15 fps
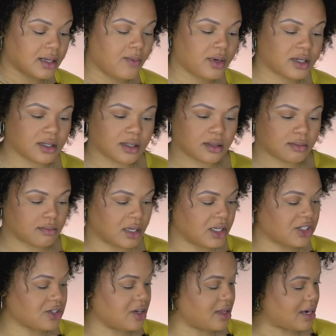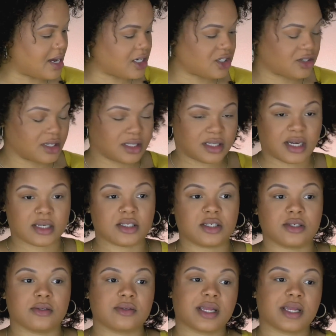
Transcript: I want to make sure that I stress that too.